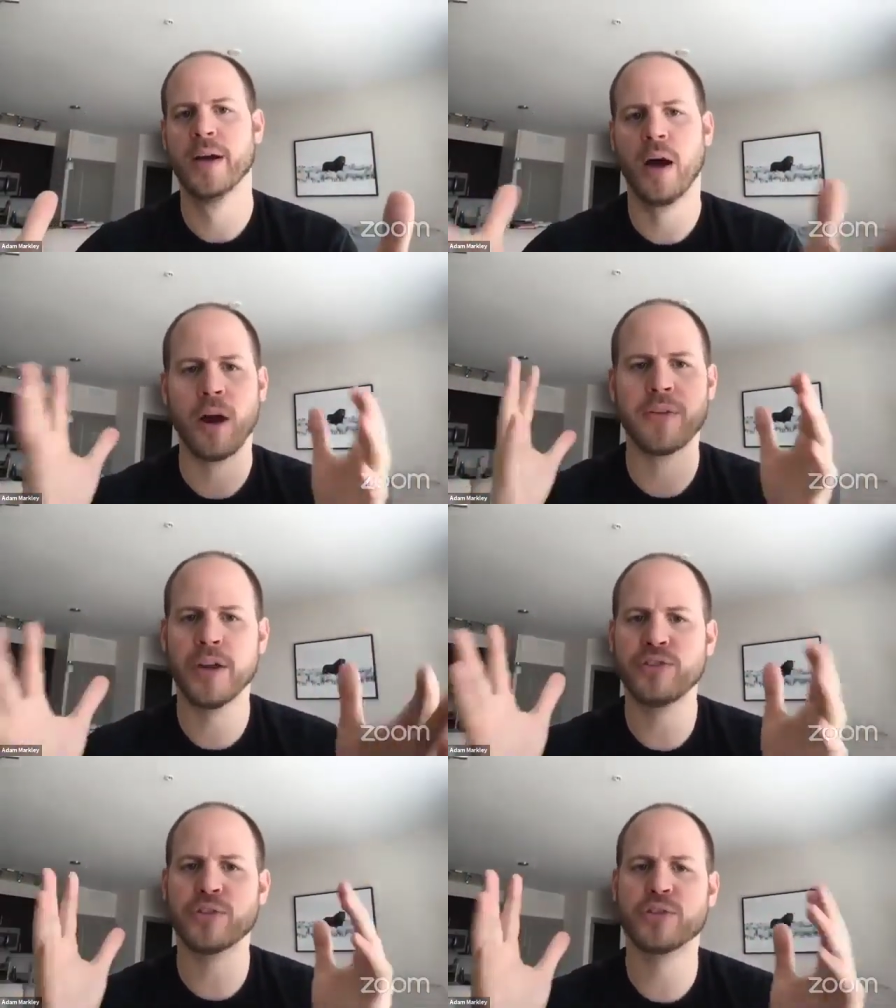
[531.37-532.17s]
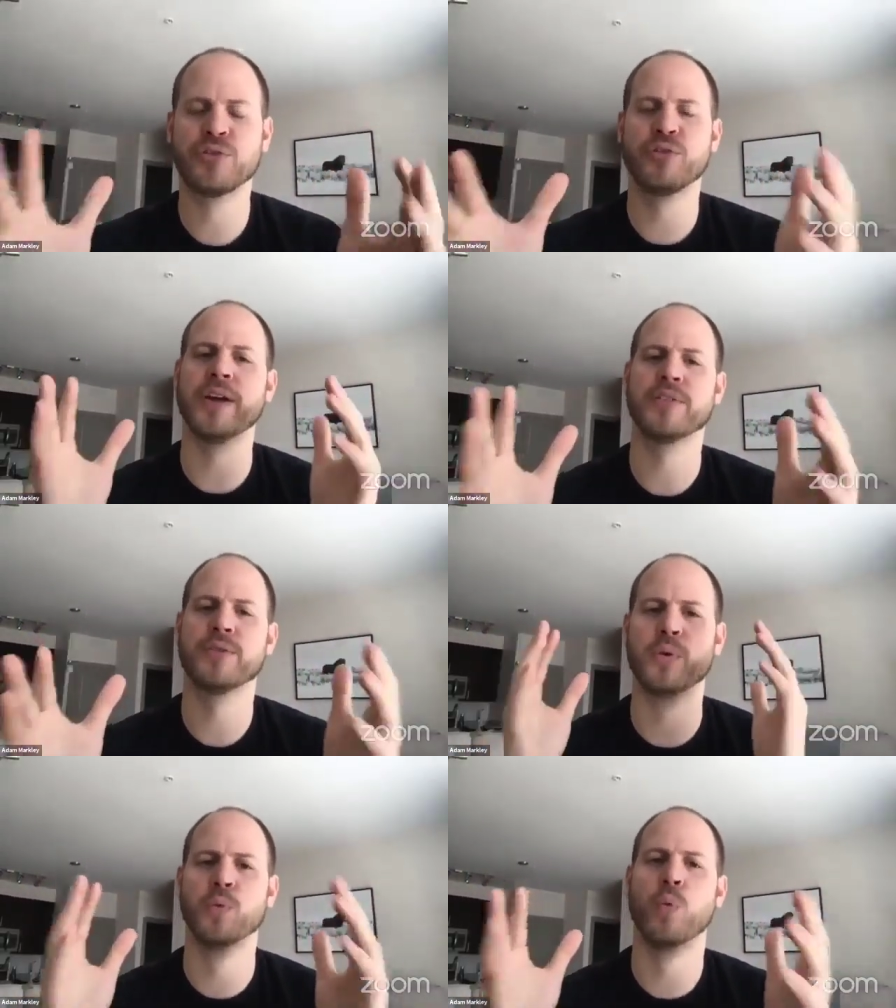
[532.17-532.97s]
Are they just faced
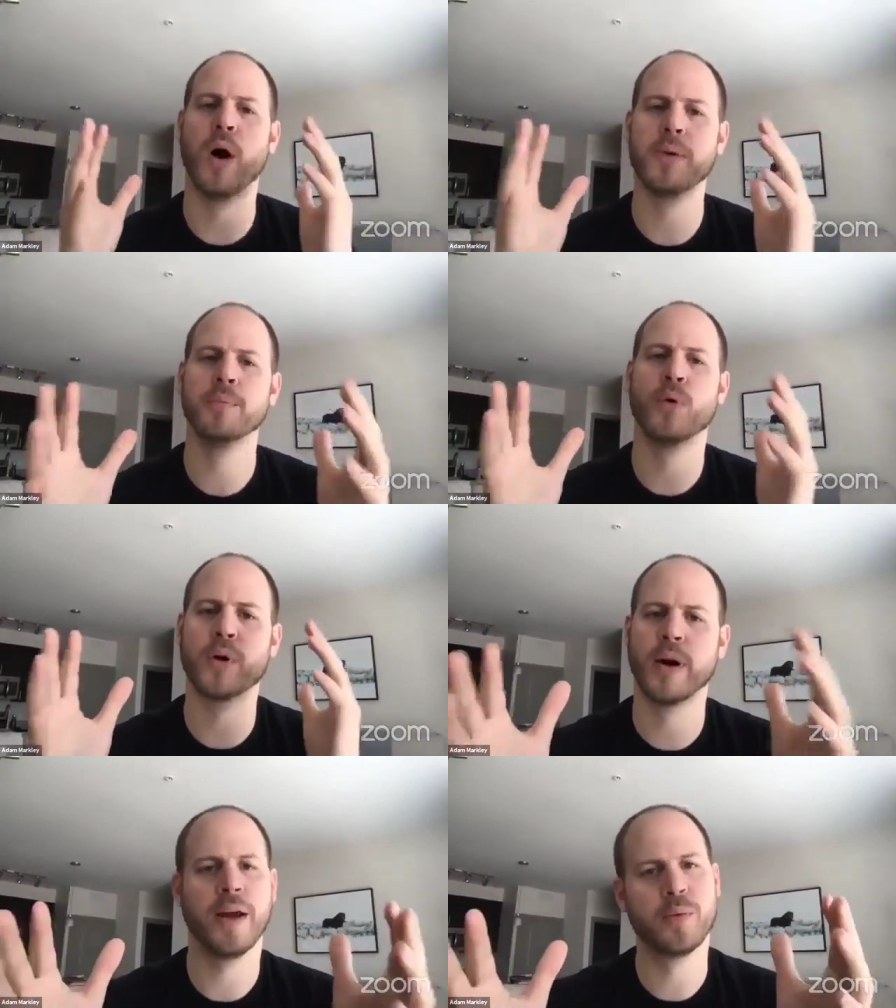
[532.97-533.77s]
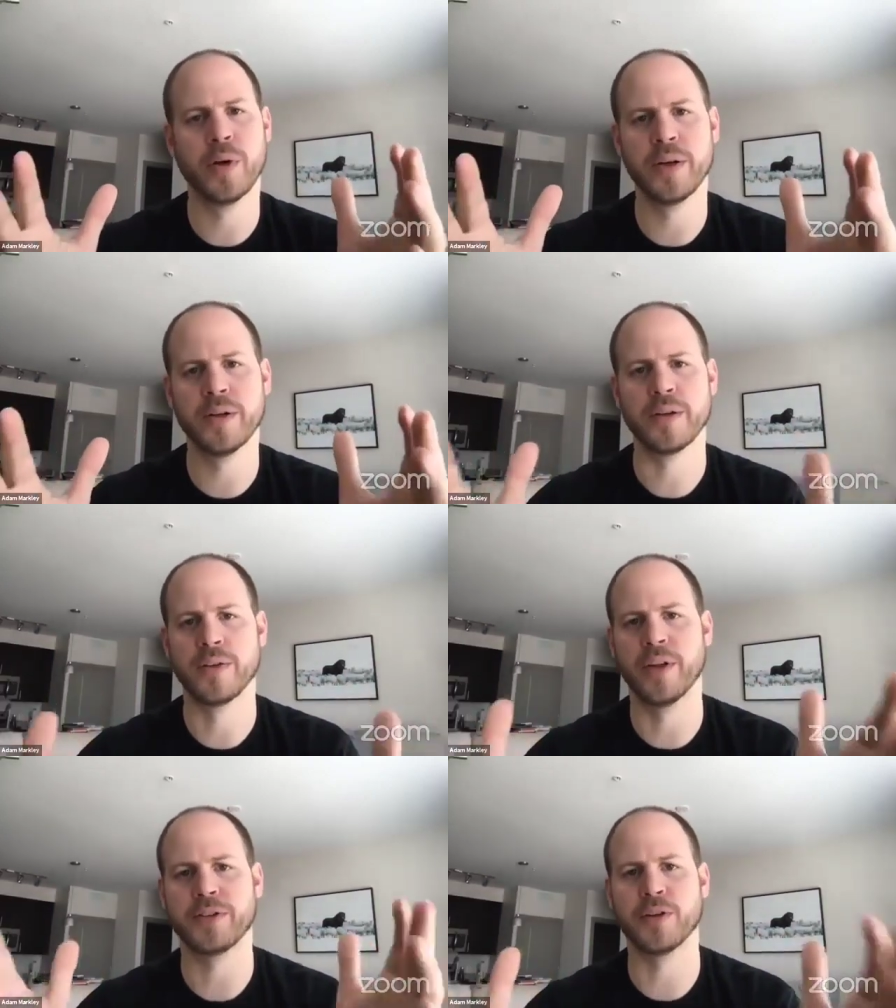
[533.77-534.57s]
with one more headwind
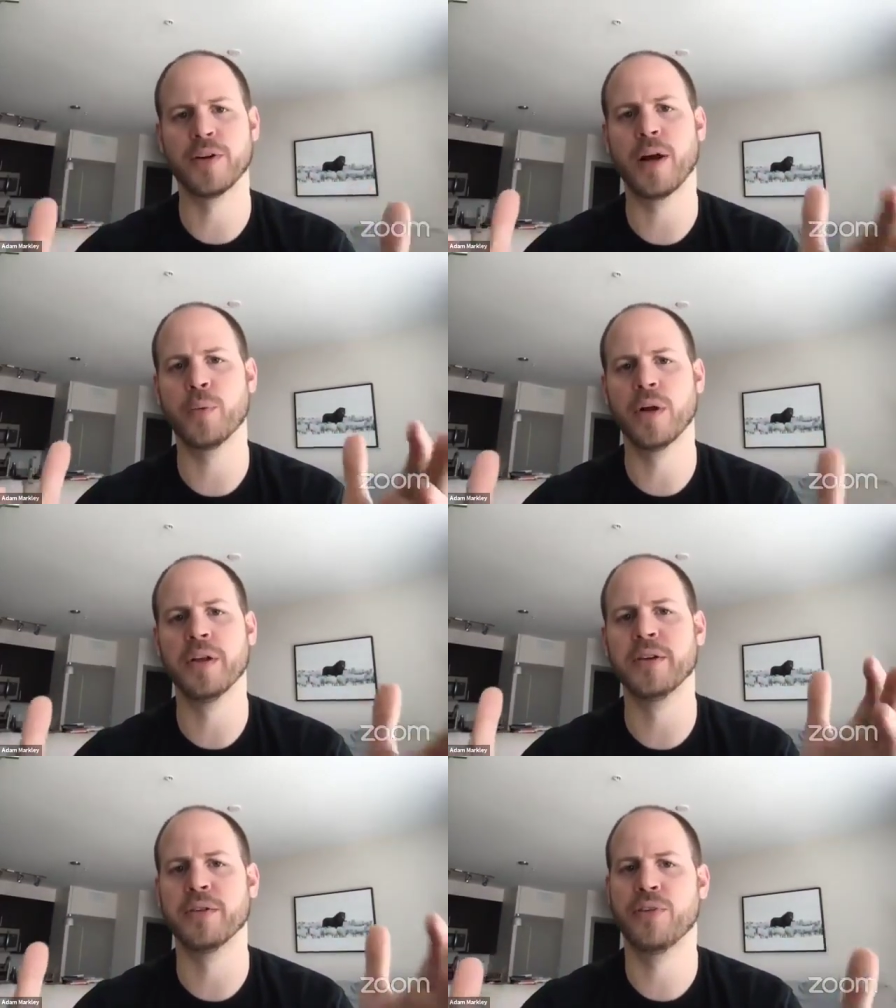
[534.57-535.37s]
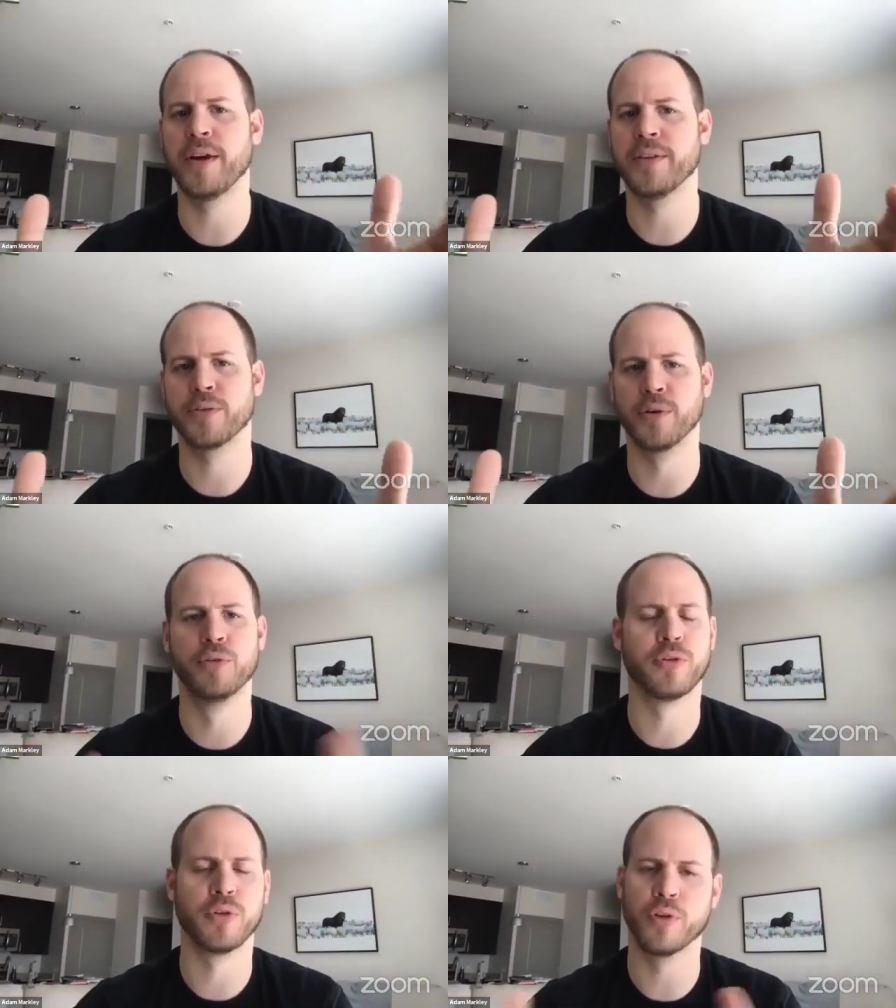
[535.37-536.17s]
that they're not willing to fight through
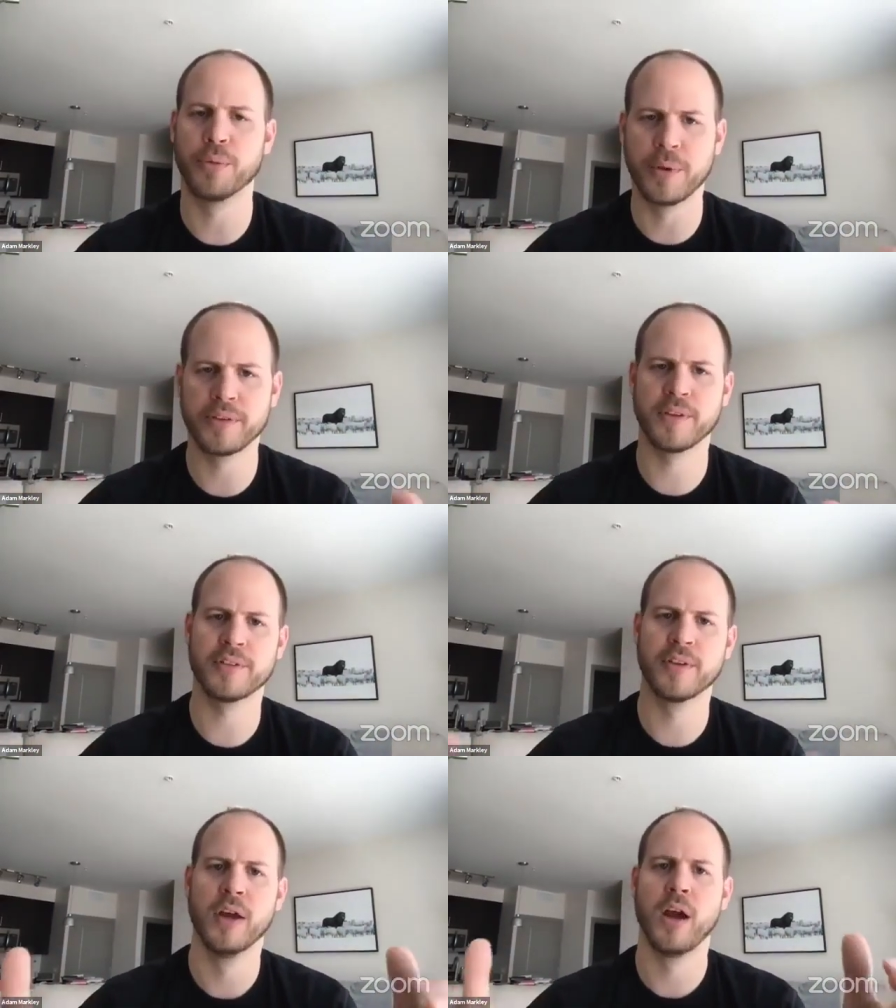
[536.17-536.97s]
for their business?